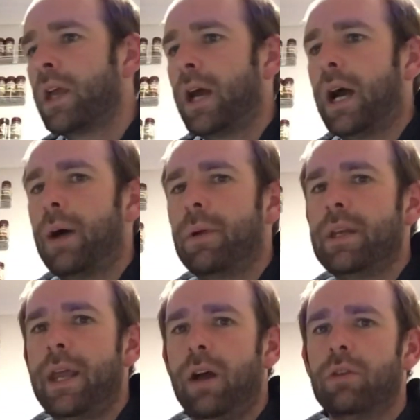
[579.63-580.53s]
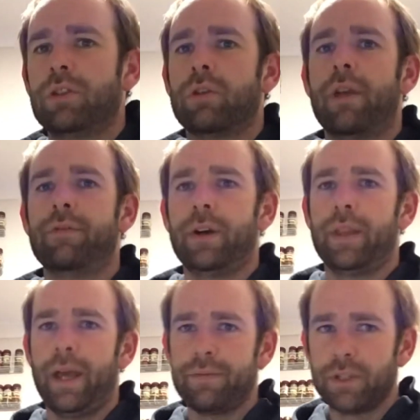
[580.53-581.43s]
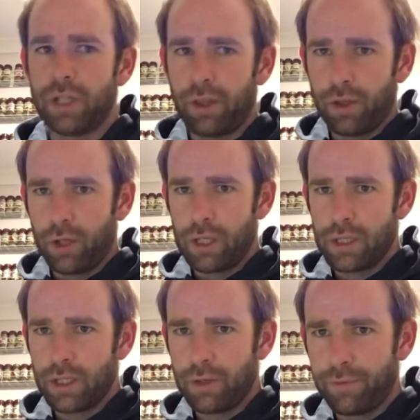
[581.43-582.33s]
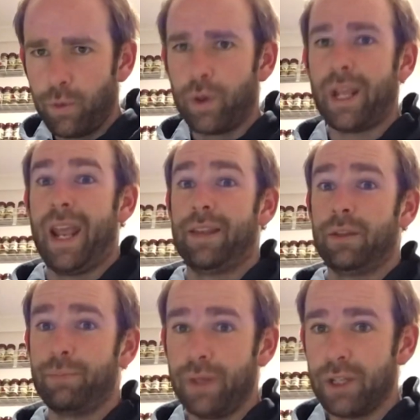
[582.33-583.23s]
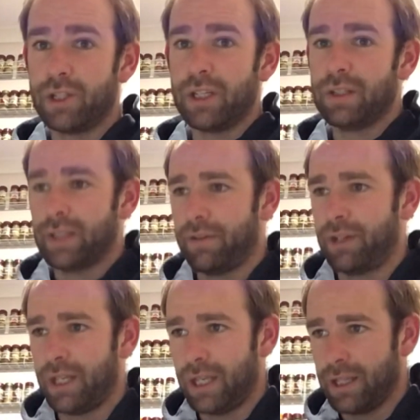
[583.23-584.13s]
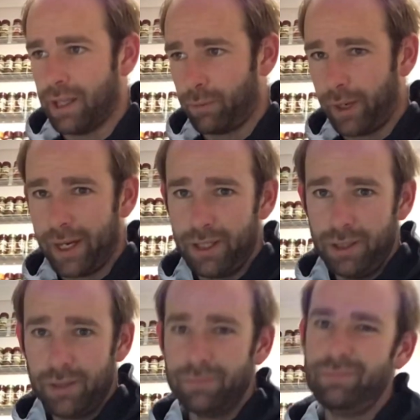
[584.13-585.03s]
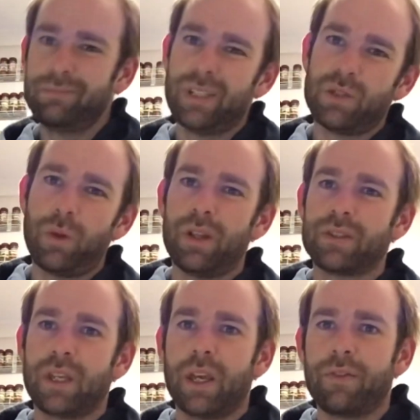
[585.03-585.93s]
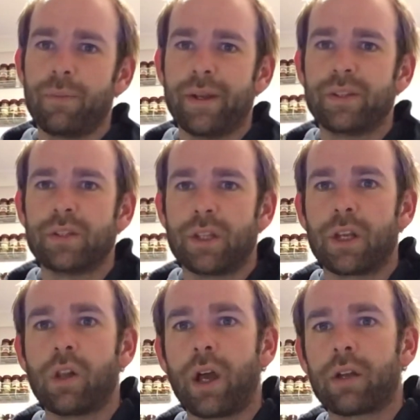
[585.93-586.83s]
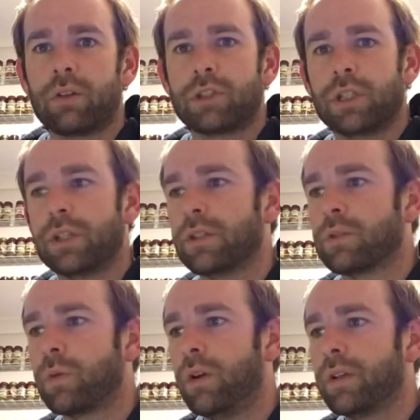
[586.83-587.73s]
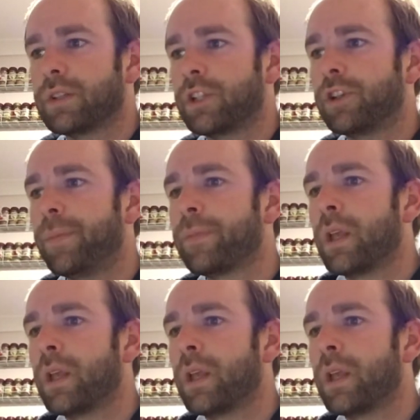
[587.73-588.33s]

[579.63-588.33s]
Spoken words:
And now Grainfather have the G30, the G40, and the big G70 in their range, as well as their fermenters and the glycol chillers as well, etc.